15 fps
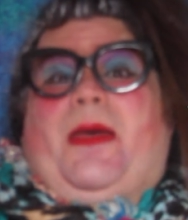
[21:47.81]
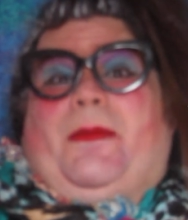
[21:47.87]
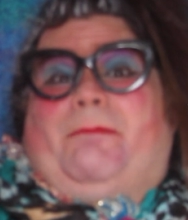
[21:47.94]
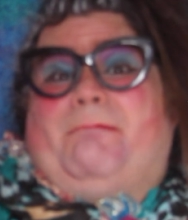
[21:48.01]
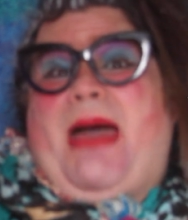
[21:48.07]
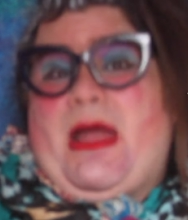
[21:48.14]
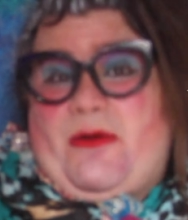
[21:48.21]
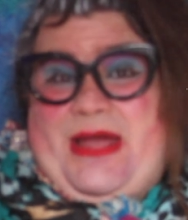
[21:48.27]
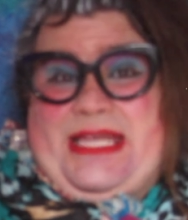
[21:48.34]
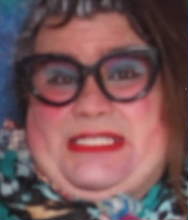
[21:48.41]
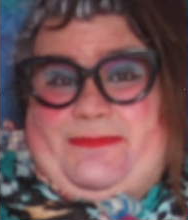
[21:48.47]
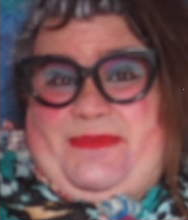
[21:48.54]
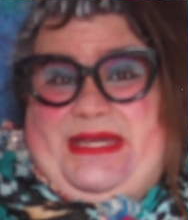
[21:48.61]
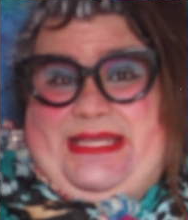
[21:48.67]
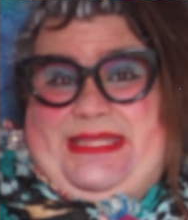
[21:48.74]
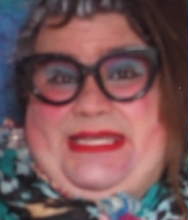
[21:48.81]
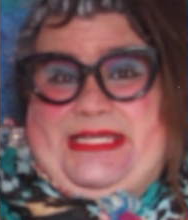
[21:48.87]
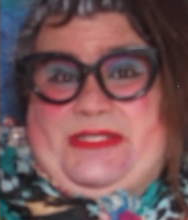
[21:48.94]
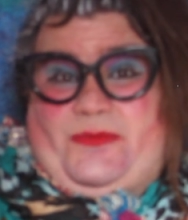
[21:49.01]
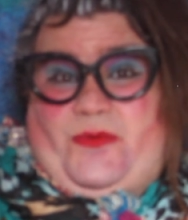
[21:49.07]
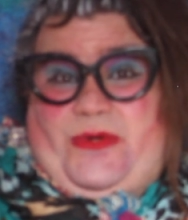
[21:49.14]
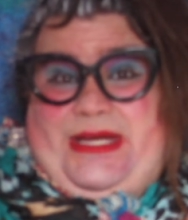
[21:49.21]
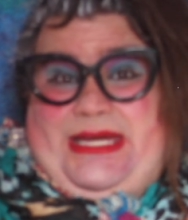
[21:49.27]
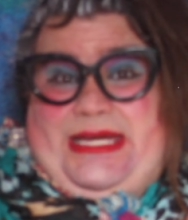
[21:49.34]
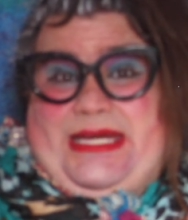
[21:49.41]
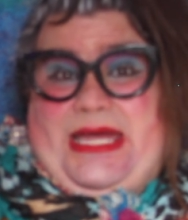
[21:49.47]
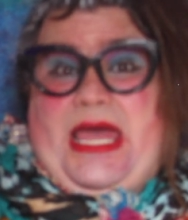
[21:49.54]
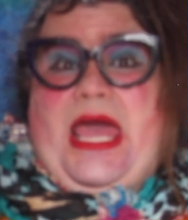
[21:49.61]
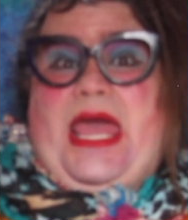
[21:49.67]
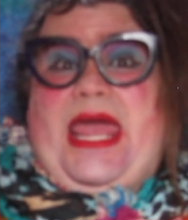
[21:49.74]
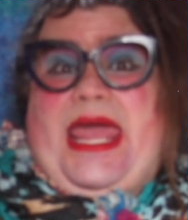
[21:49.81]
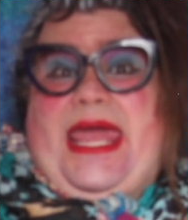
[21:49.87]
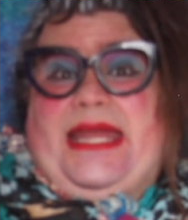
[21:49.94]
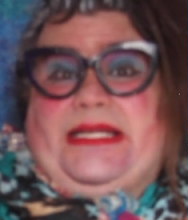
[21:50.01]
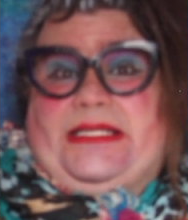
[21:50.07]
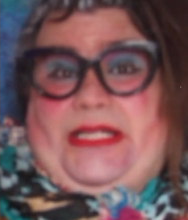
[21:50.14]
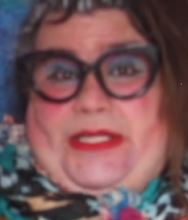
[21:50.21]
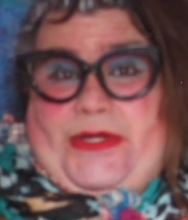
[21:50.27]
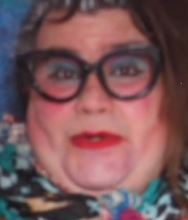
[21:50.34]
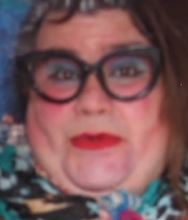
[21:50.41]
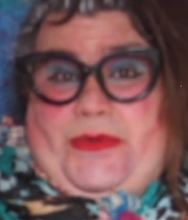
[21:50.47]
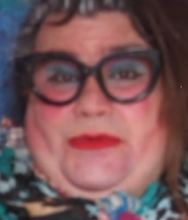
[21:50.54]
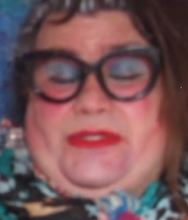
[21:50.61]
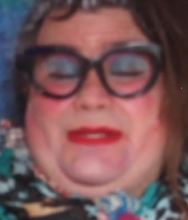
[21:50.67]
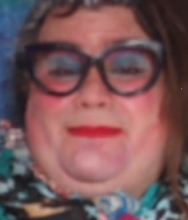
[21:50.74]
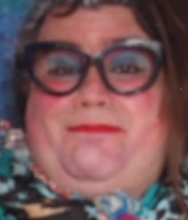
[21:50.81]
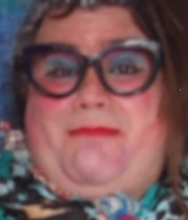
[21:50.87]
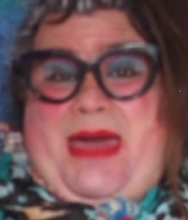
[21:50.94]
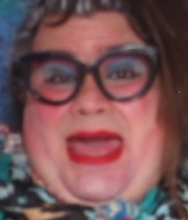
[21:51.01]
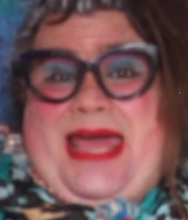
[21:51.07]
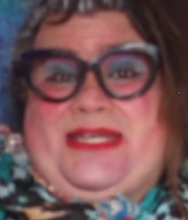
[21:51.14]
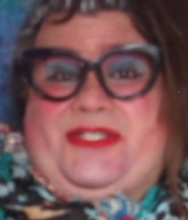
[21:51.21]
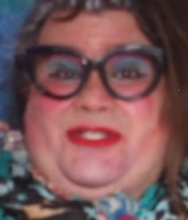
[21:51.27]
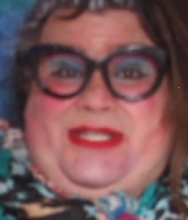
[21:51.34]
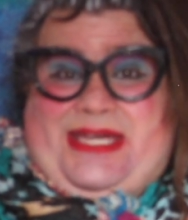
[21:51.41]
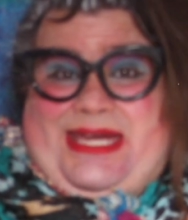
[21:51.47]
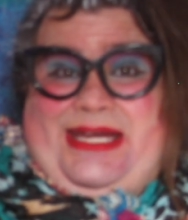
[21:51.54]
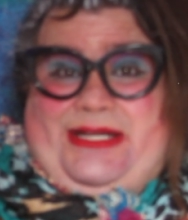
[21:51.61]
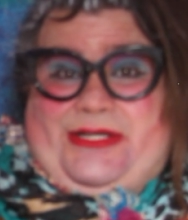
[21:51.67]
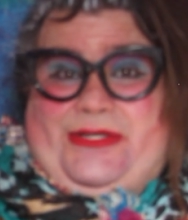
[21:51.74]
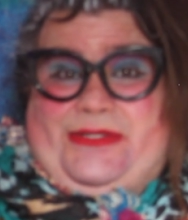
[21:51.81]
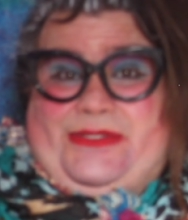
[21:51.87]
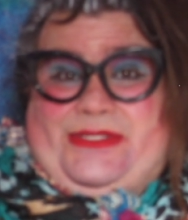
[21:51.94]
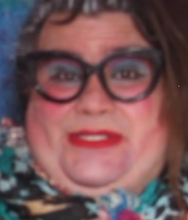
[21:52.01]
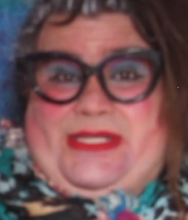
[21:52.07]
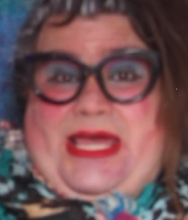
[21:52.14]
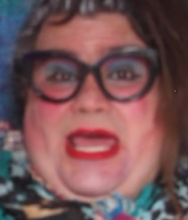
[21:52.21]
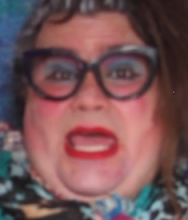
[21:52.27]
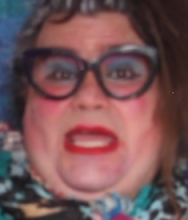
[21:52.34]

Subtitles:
My recipe this week includes mashed taters.